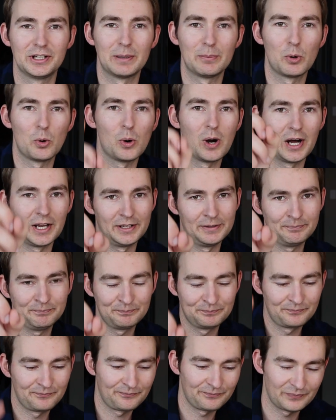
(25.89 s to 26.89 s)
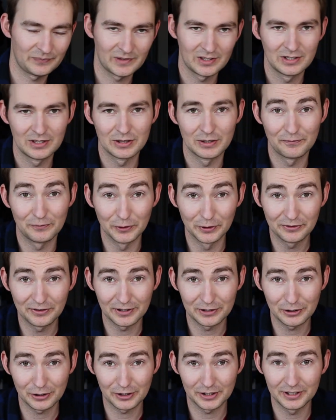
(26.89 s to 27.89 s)
Number 1. The first
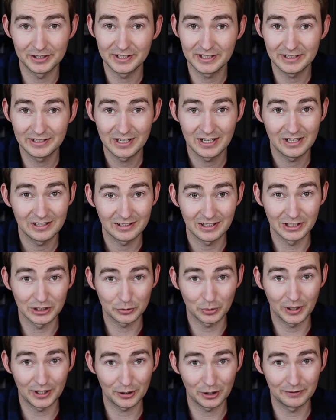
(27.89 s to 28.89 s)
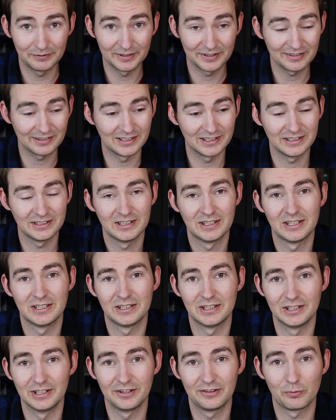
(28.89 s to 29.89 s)
thing you're going to need, and quite obviously,
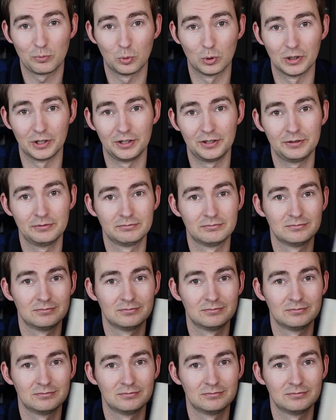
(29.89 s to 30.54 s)
is wood.